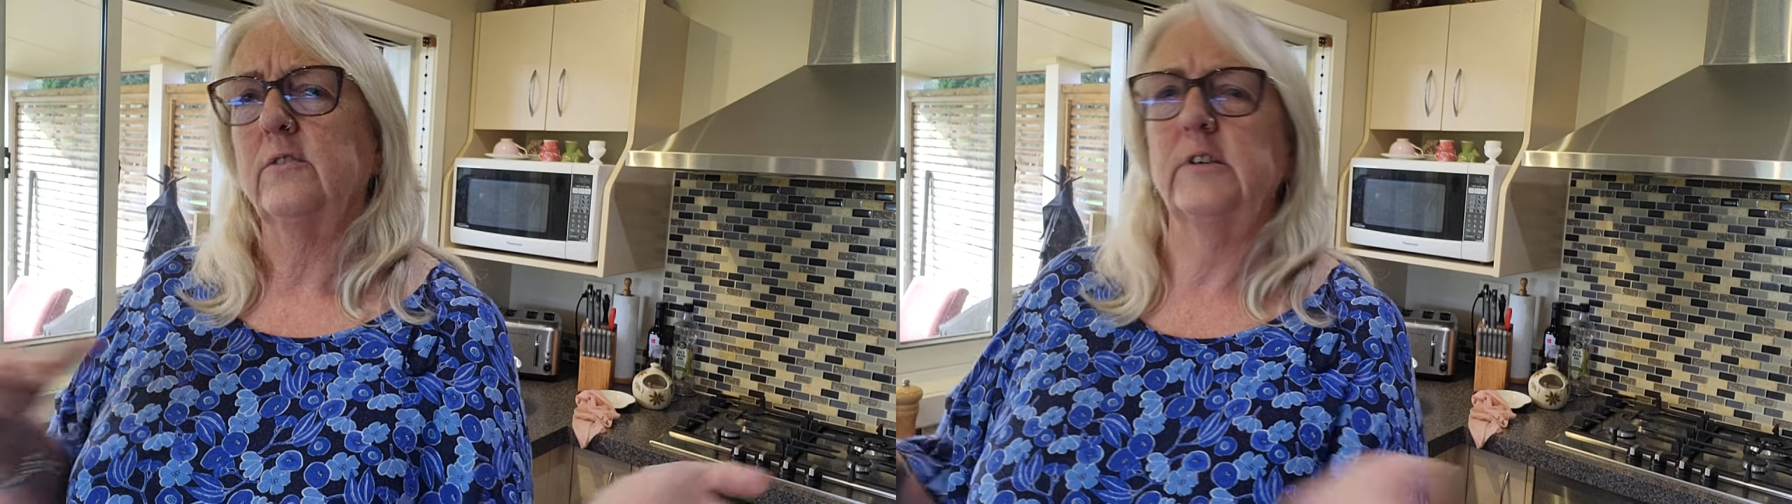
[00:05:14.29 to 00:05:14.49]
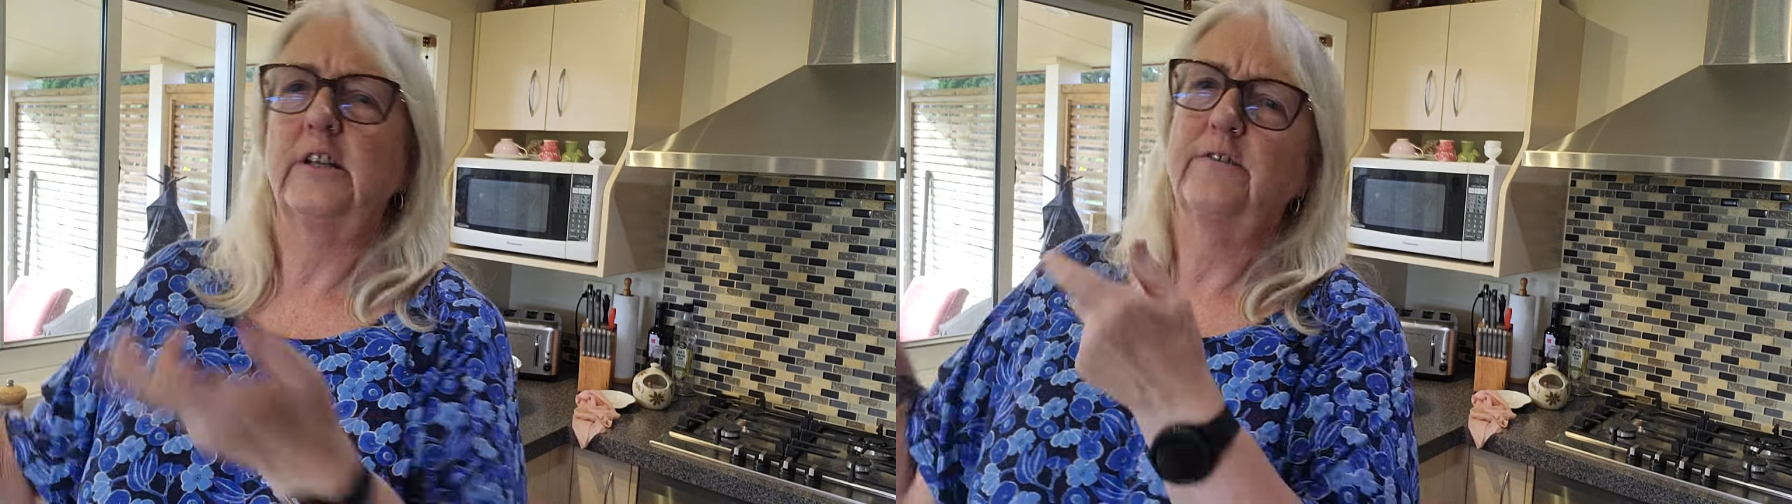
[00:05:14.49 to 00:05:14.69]

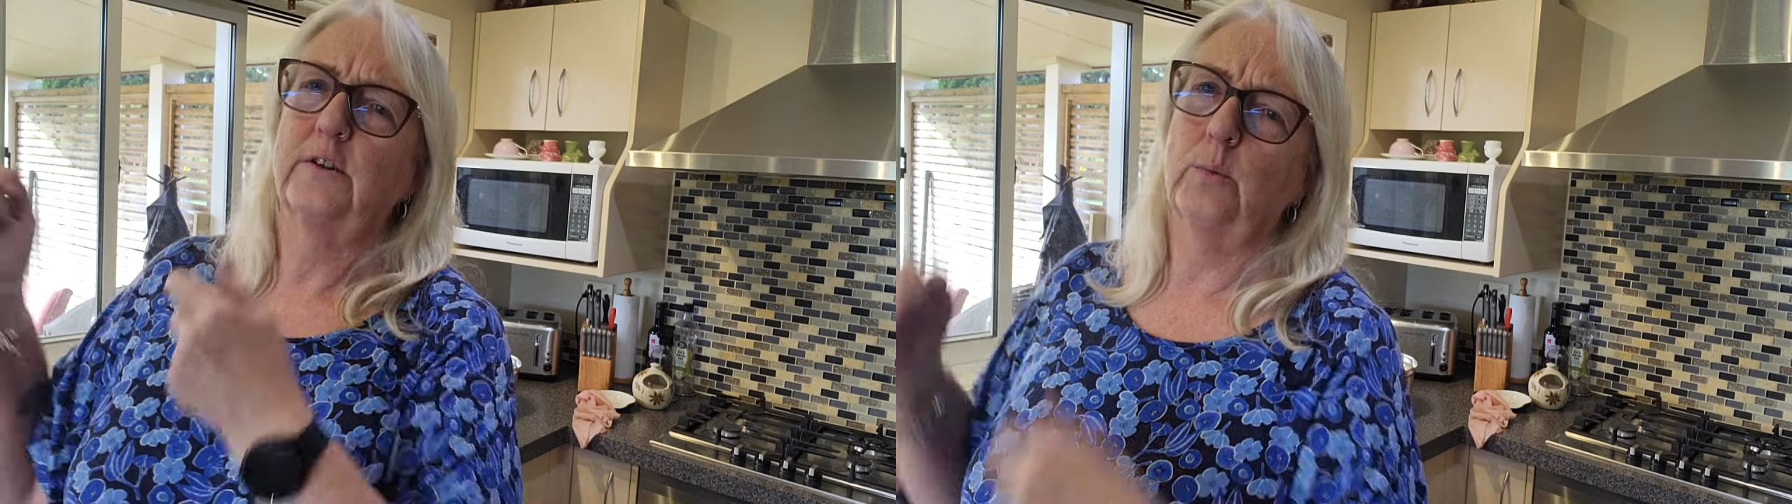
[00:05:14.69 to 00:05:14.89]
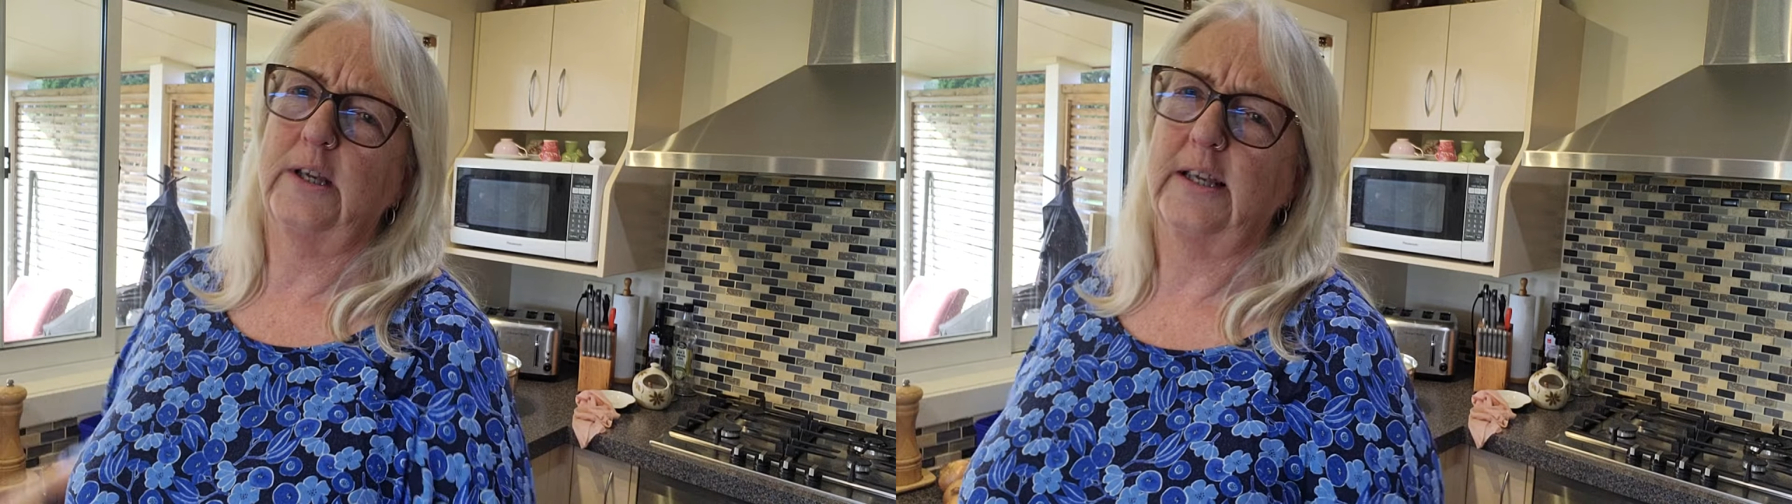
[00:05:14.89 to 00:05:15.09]
ready for
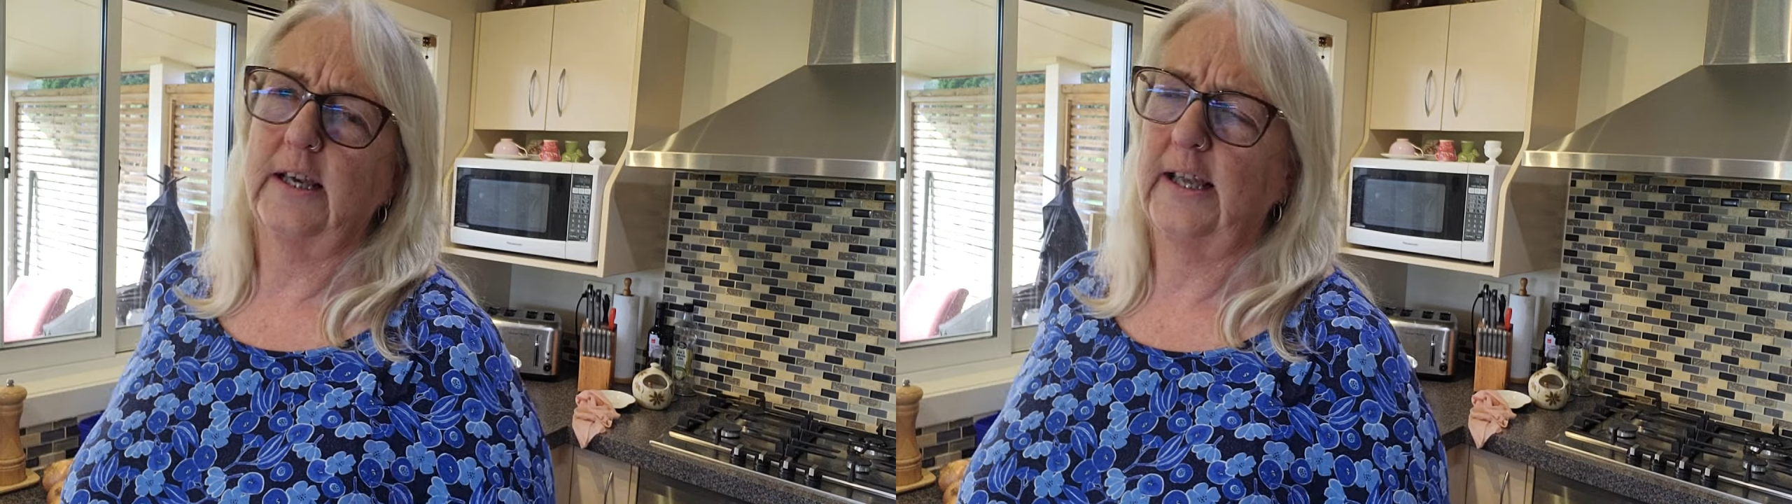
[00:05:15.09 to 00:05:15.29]
the week.